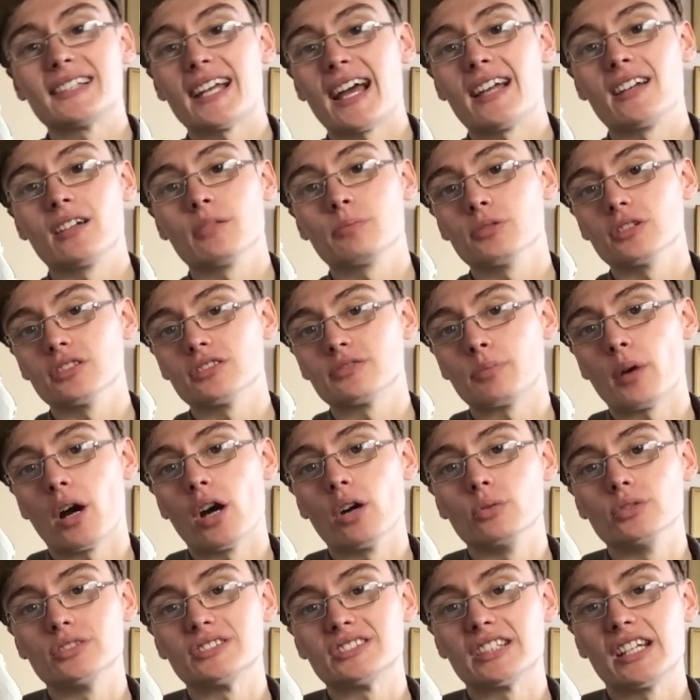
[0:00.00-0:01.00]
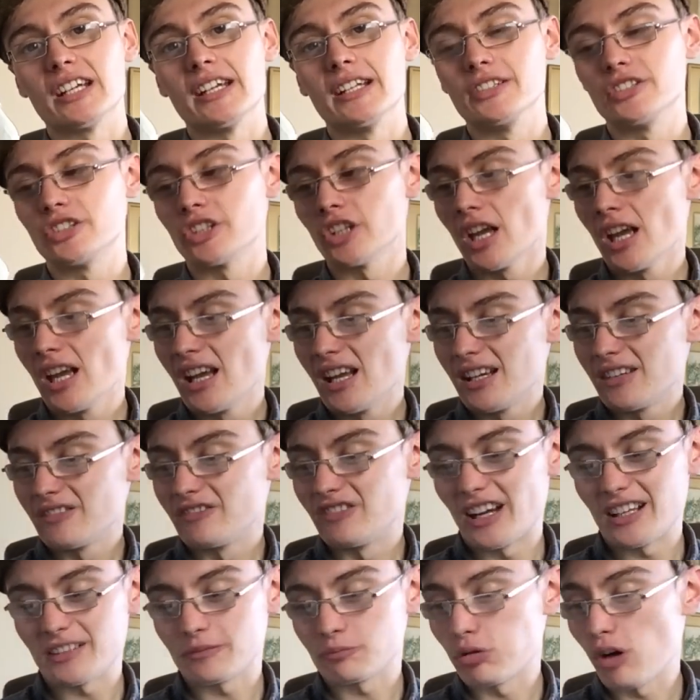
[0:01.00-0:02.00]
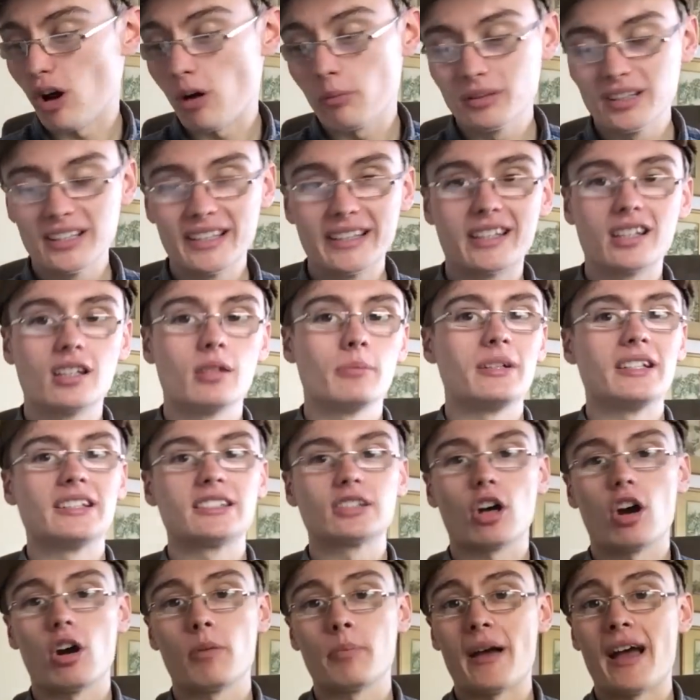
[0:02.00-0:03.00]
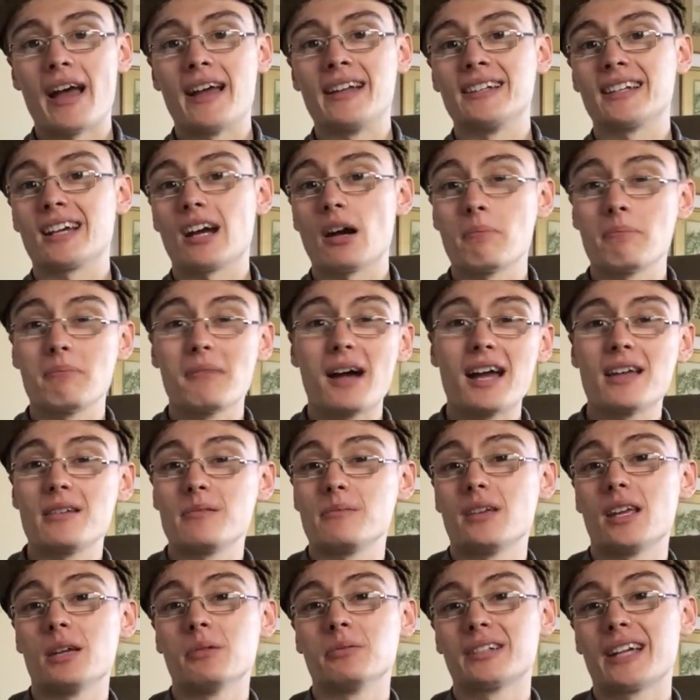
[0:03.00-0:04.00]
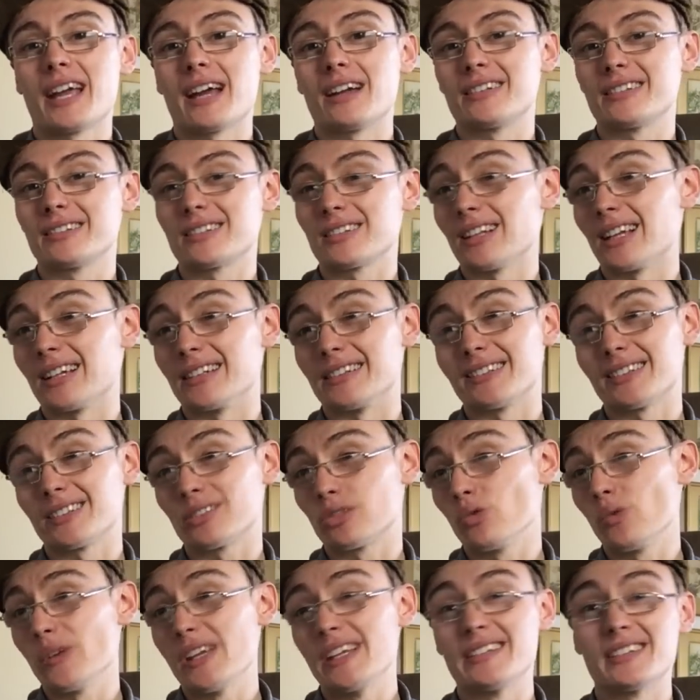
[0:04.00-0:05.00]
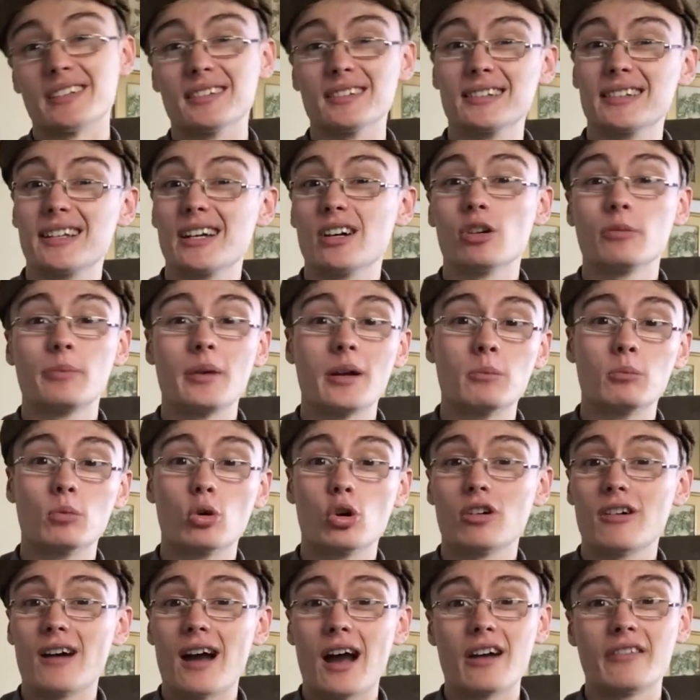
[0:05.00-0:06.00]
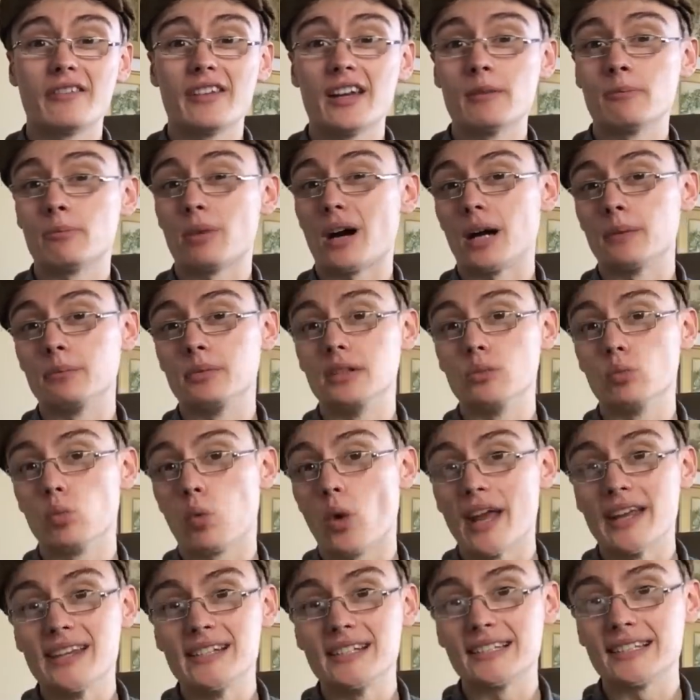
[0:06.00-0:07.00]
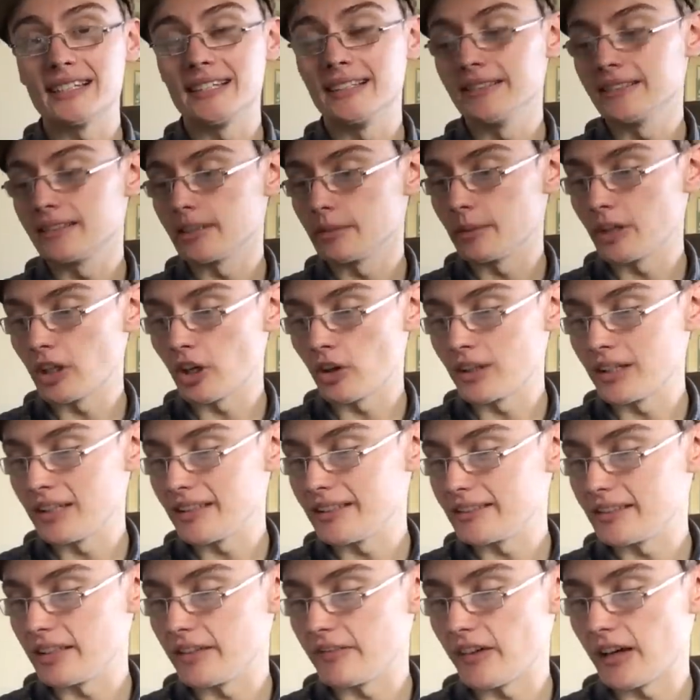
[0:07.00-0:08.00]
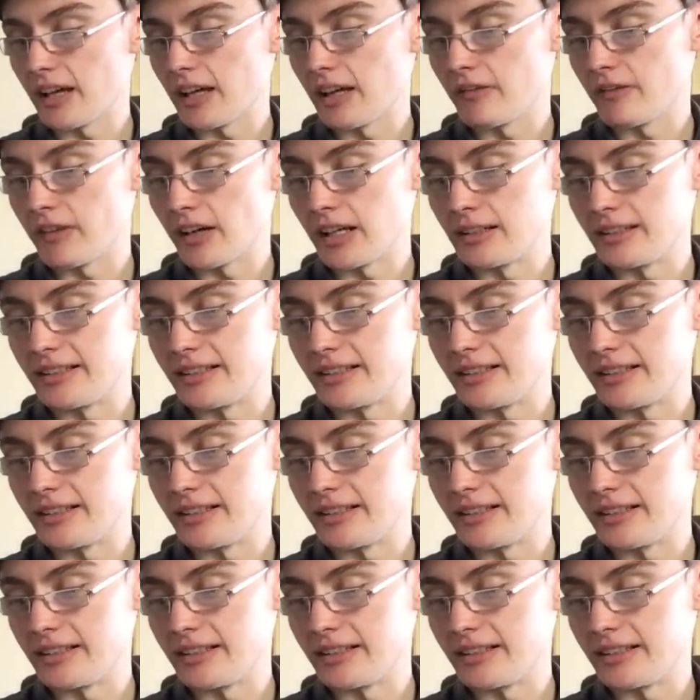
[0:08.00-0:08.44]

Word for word: a tenner plus postage. That's probably going to be top end. I might be able to get like squeeze a little bit more out of it, but I'd be waiting to be honest if I if I